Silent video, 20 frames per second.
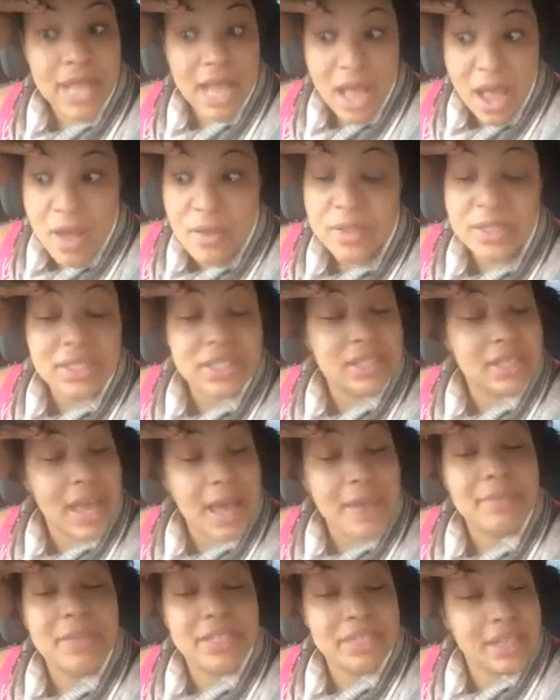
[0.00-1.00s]
I was
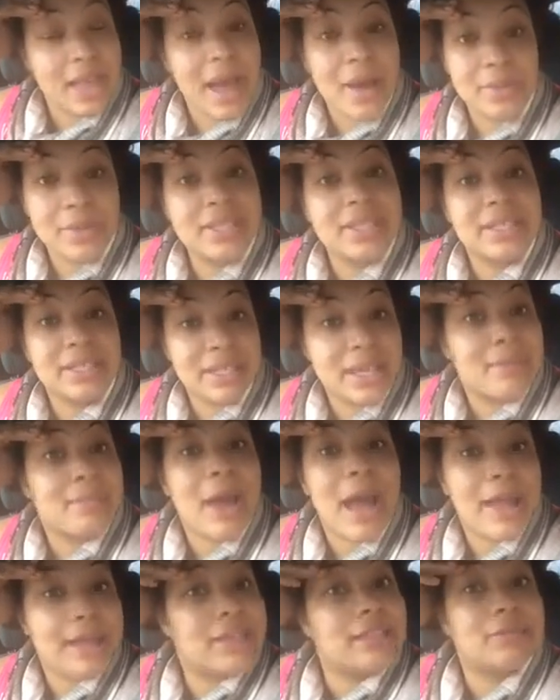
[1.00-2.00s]
the same
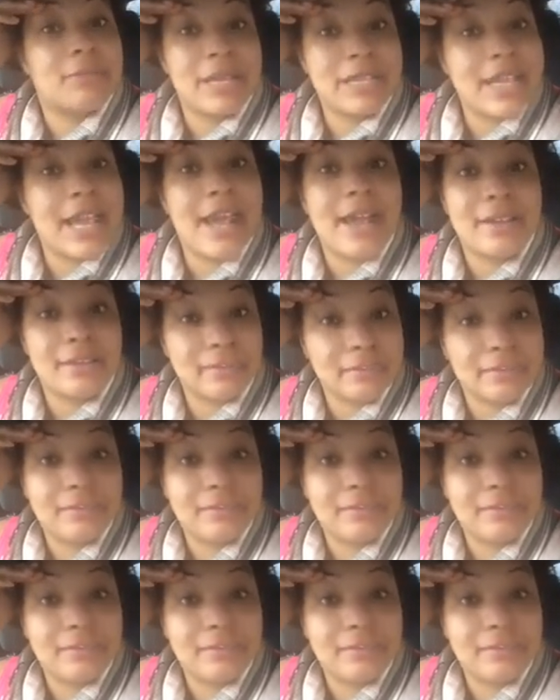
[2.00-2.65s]
height as my dad.